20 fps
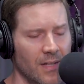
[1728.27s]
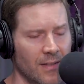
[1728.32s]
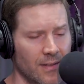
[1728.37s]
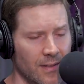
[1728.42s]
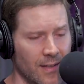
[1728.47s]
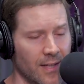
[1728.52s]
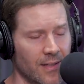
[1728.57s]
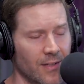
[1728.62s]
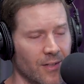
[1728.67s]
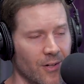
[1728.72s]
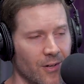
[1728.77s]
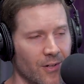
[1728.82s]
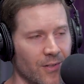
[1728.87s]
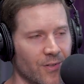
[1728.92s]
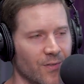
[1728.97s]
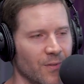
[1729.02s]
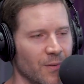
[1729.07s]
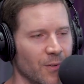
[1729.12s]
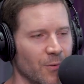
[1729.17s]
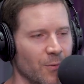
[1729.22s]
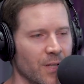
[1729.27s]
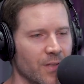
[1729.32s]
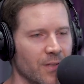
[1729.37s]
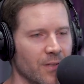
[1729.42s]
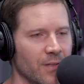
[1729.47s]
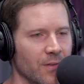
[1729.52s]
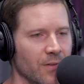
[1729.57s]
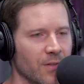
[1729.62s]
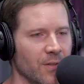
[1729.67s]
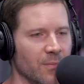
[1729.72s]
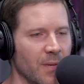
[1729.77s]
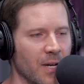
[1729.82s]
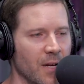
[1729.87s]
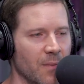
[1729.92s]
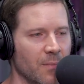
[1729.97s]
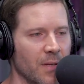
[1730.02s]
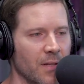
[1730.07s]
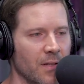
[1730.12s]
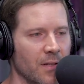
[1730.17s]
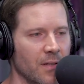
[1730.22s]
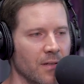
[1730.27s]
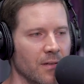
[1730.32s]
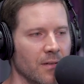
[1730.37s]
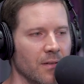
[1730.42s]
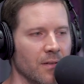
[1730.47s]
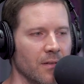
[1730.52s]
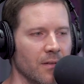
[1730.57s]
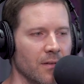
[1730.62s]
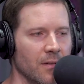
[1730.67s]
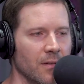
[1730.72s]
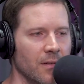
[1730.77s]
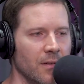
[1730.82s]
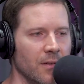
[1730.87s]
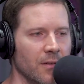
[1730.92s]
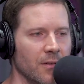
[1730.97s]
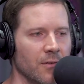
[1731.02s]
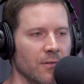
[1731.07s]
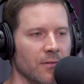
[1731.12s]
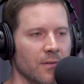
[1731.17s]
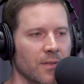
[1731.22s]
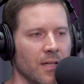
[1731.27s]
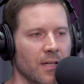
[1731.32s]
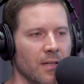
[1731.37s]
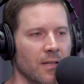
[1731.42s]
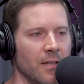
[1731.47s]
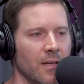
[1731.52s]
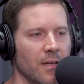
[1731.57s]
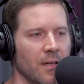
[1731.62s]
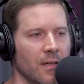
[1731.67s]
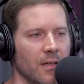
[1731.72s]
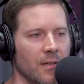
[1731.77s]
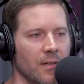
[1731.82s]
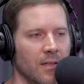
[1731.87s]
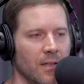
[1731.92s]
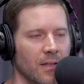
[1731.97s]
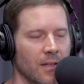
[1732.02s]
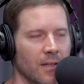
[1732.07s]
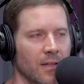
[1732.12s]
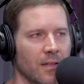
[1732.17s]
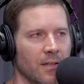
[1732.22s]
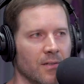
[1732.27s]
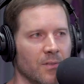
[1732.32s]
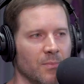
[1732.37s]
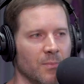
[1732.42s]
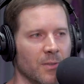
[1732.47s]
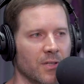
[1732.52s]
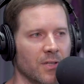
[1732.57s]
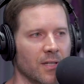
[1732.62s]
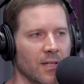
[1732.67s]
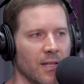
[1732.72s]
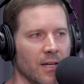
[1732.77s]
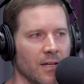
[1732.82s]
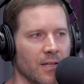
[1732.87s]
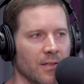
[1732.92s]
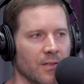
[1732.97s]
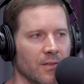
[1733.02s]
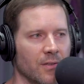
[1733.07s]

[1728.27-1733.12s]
like the artists from the West Coast, in my opinion, you know, they didn't get as much light.